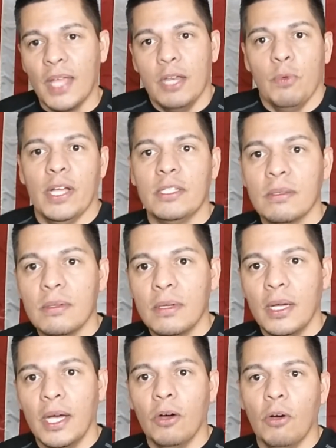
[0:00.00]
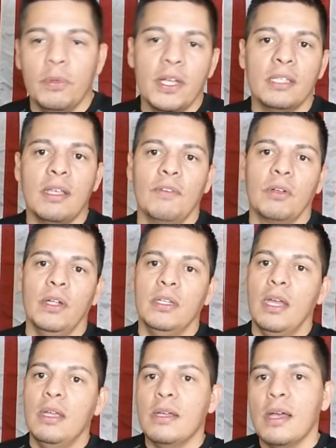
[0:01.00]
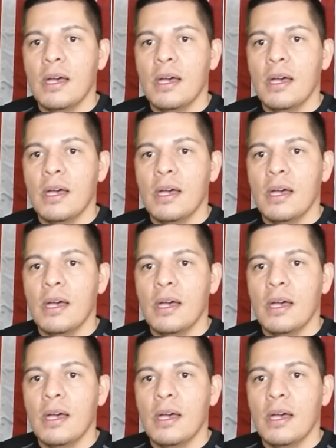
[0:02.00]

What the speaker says: Anyways, I hope you guys have a great day.